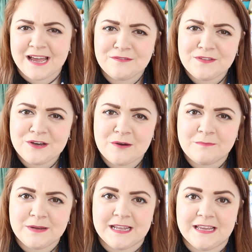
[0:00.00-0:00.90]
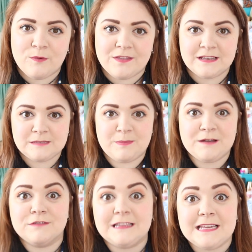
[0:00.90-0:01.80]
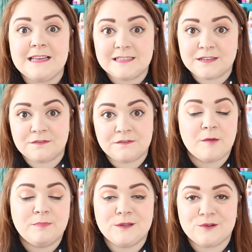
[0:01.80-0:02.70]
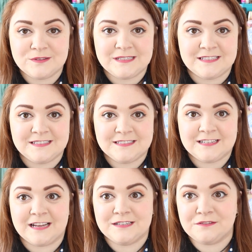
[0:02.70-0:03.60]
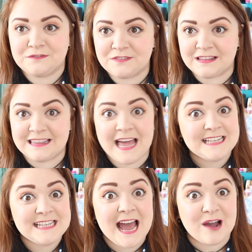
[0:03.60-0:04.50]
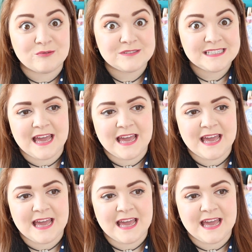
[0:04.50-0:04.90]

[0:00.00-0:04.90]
and for the company when this big release of applause is kind of let out.